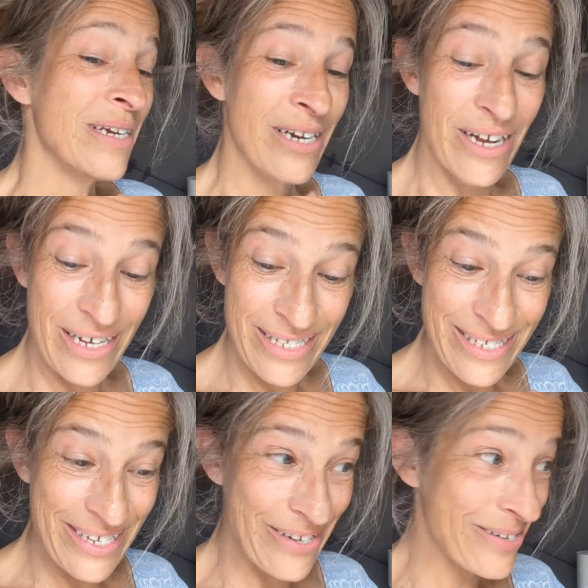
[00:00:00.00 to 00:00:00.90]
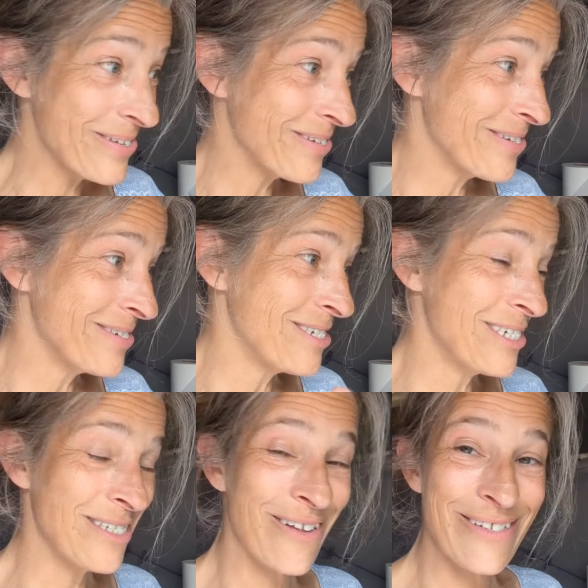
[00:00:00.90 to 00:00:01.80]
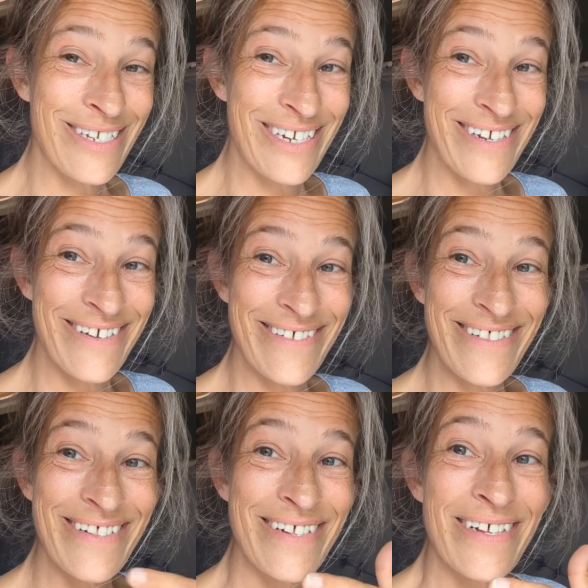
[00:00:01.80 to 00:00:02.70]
Nugget's good. She's all chill.